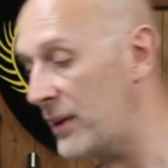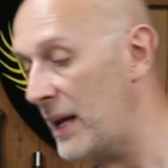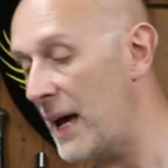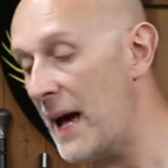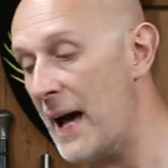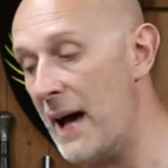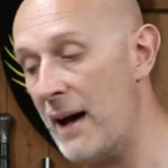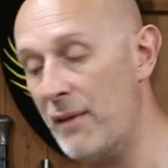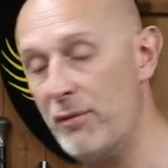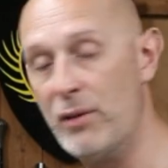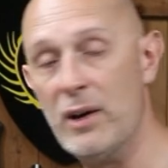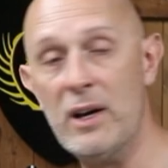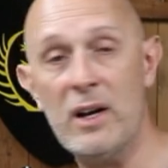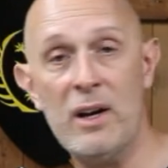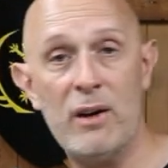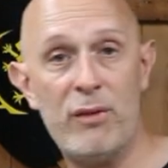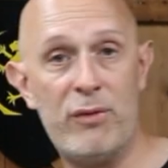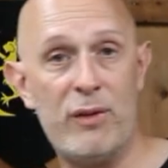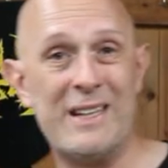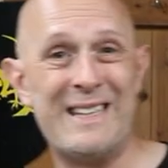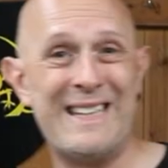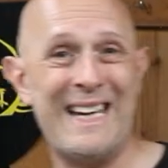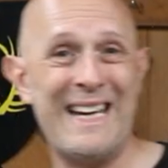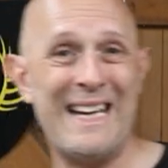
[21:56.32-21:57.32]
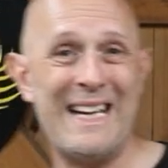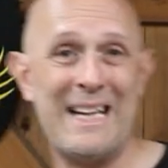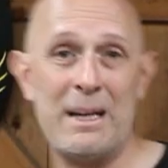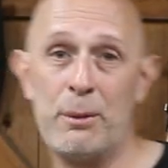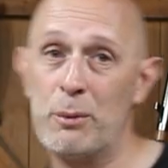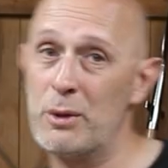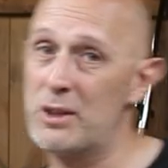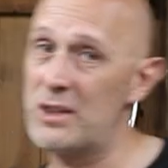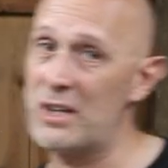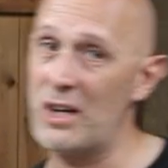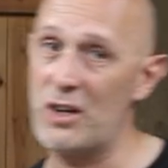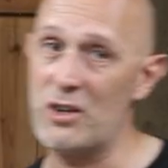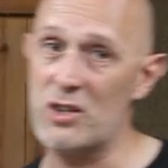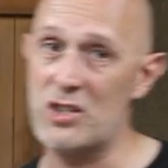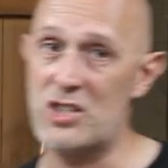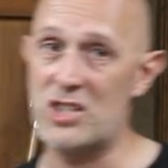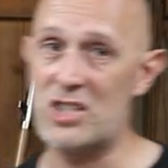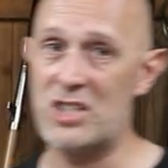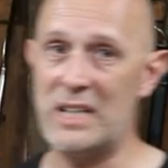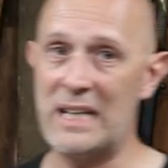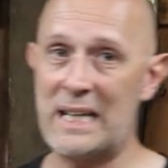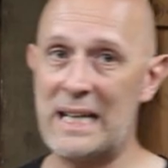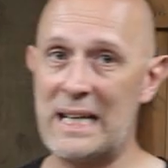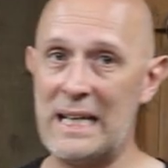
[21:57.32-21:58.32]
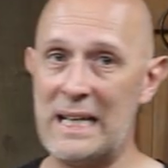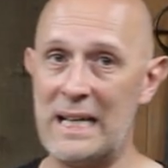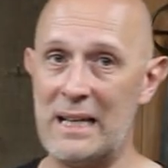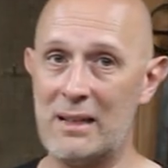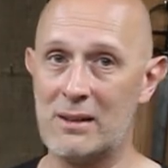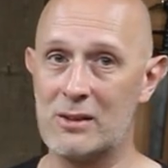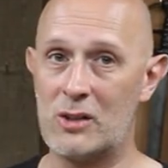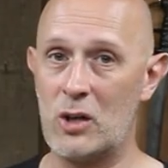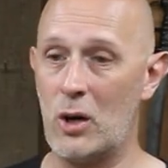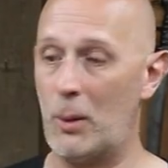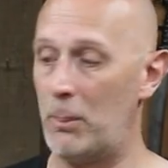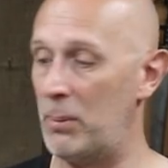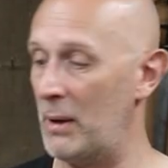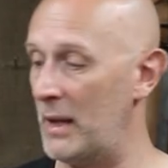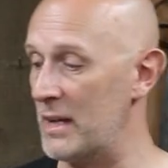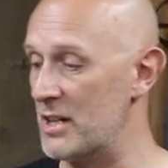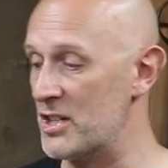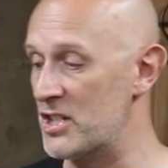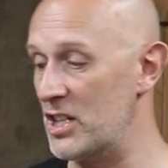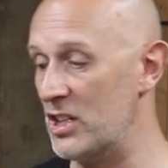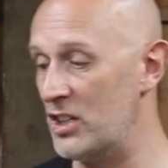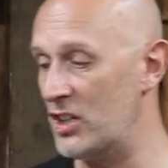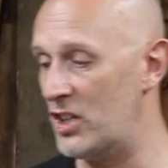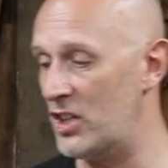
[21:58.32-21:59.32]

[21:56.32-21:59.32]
to have, for dealing with those sneaky little goblins in